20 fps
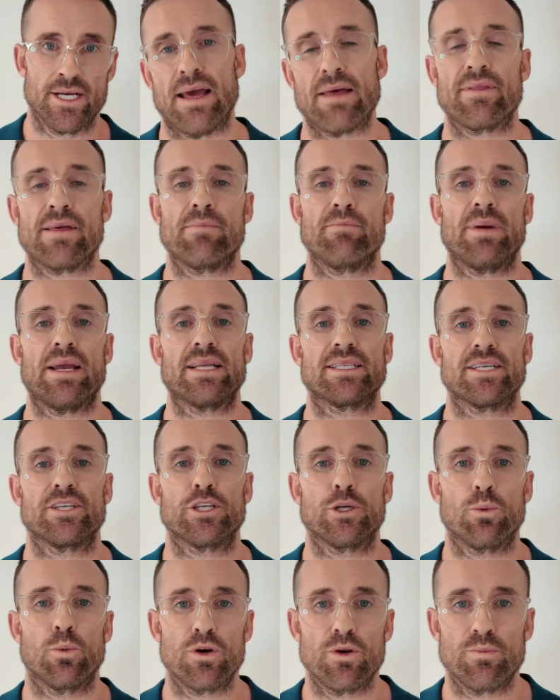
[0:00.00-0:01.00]
That then means that
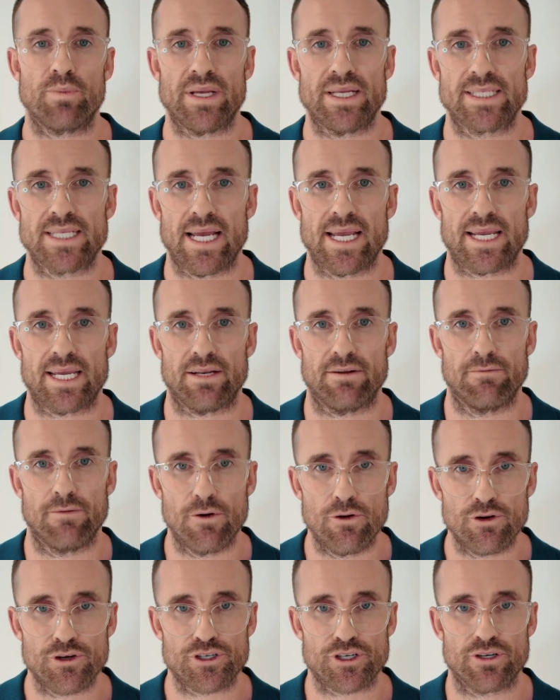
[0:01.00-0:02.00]
you wouldn't be taking a
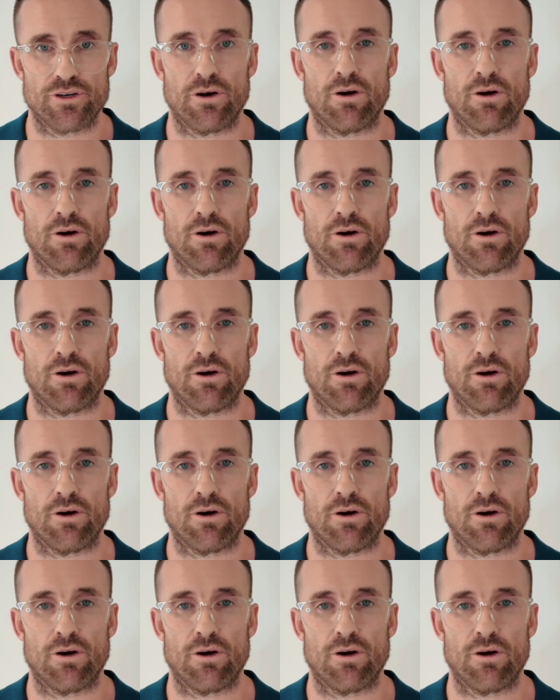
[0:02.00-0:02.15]
version